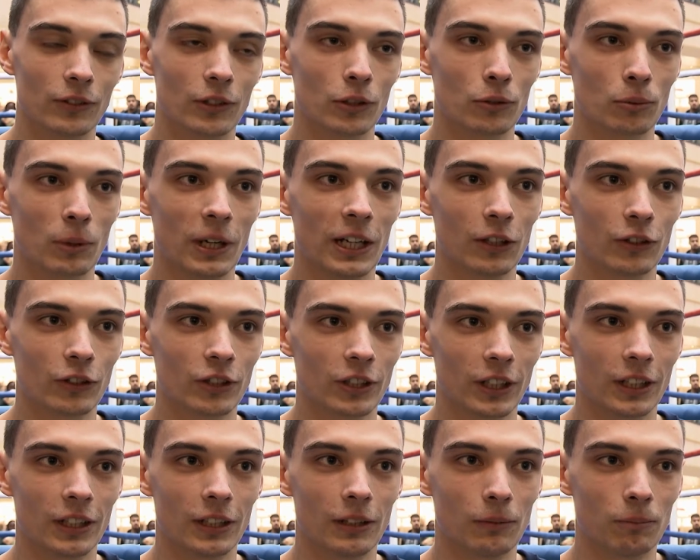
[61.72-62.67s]
as well.
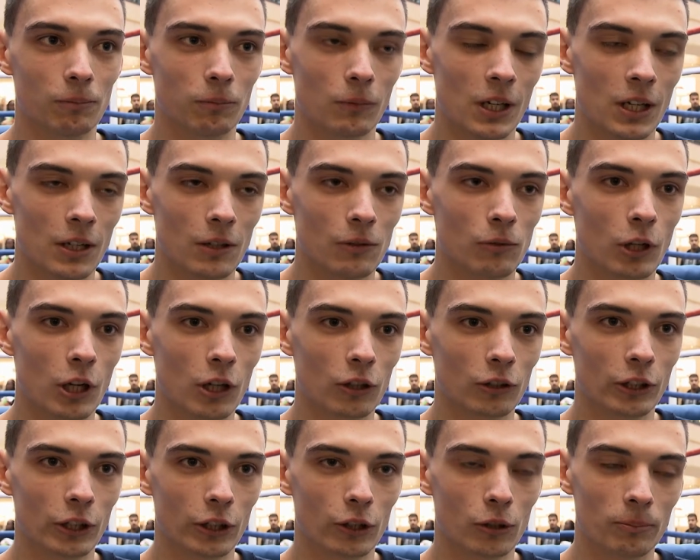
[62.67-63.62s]
So we're all
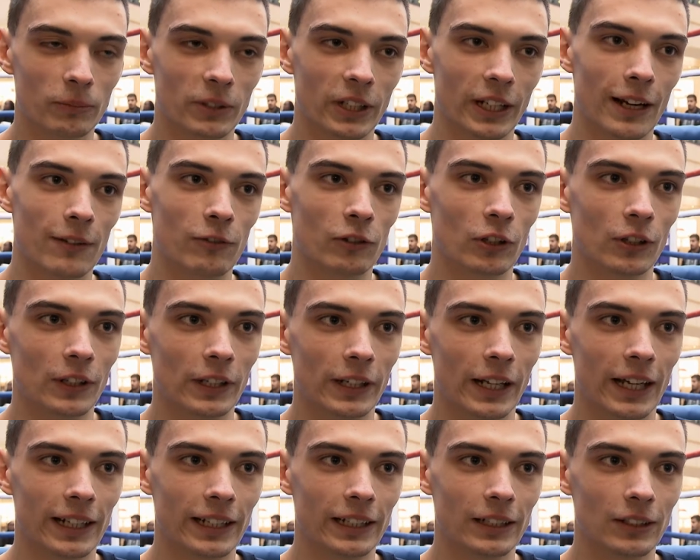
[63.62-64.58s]
going to come together on the
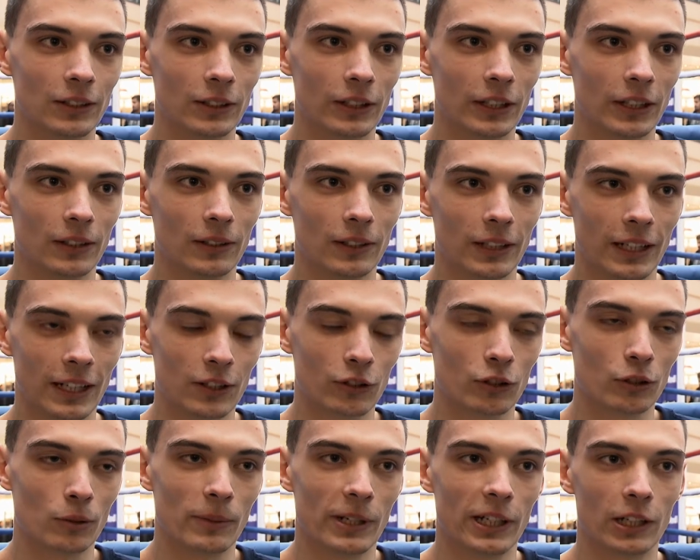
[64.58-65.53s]
night, and uh, yeah, it's
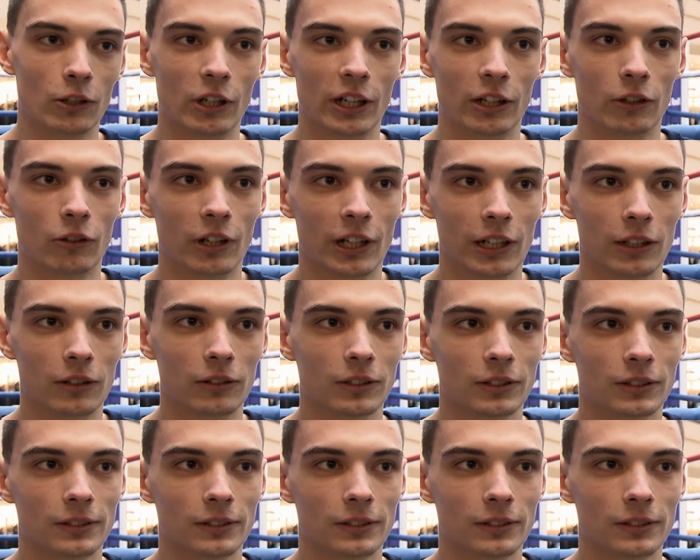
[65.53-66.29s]
going to be a great crowd.